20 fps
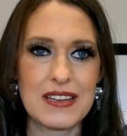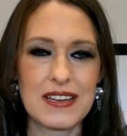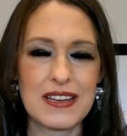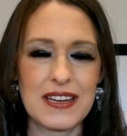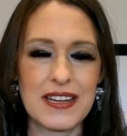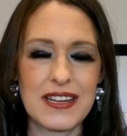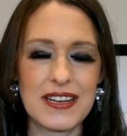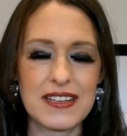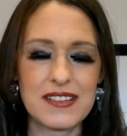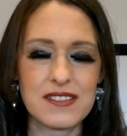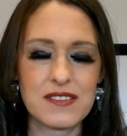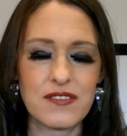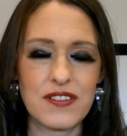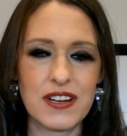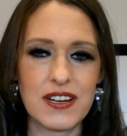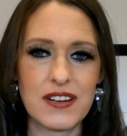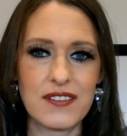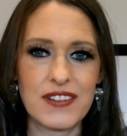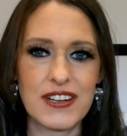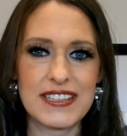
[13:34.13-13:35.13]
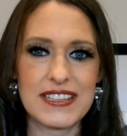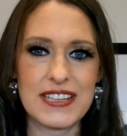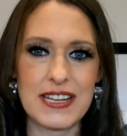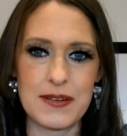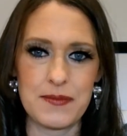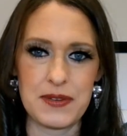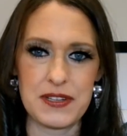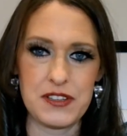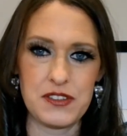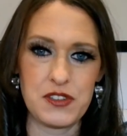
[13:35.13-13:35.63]
is very, very
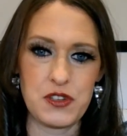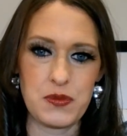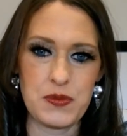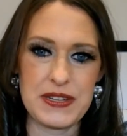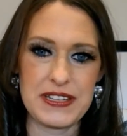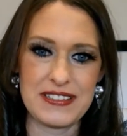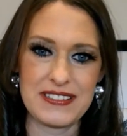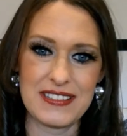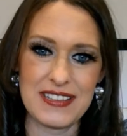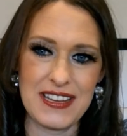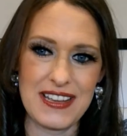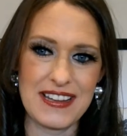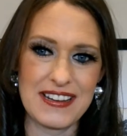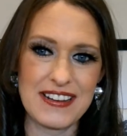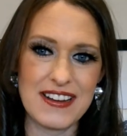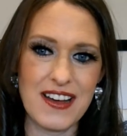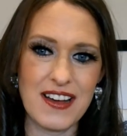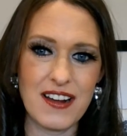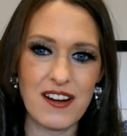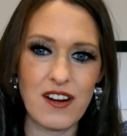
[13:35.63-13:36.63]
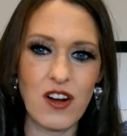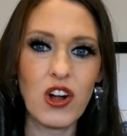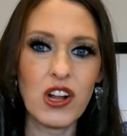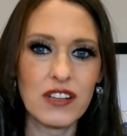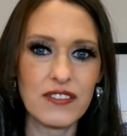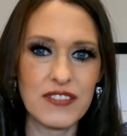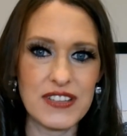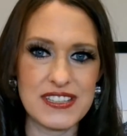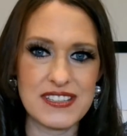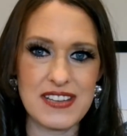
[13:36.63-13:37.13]
time consuming, and not all
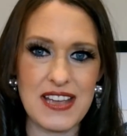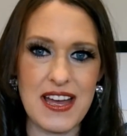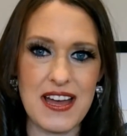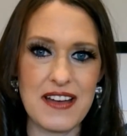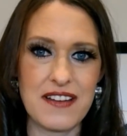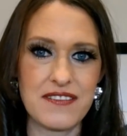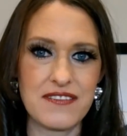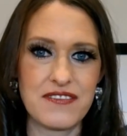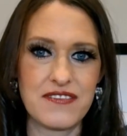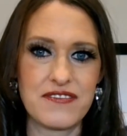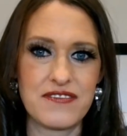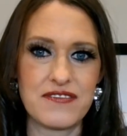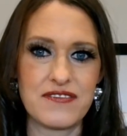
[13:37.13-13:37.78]
of us have